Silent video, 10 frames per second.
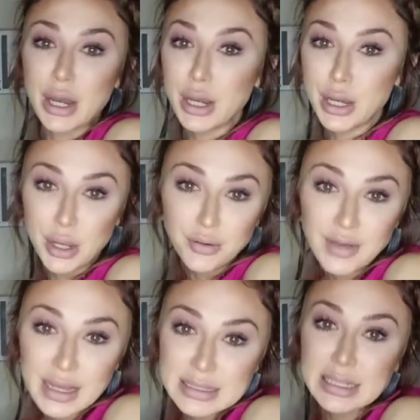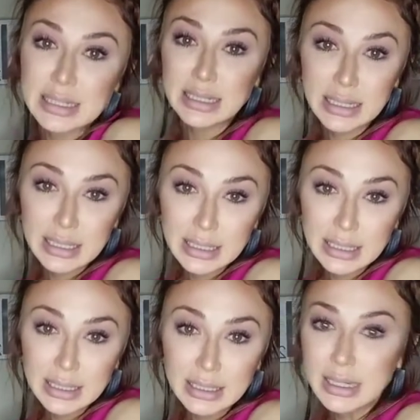No
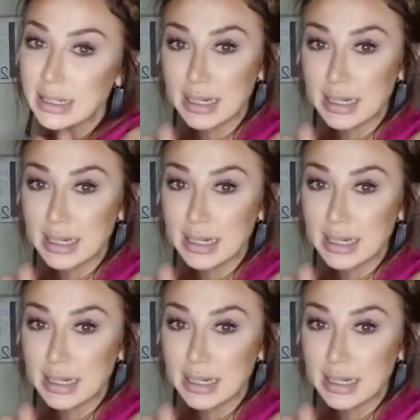Vaseline.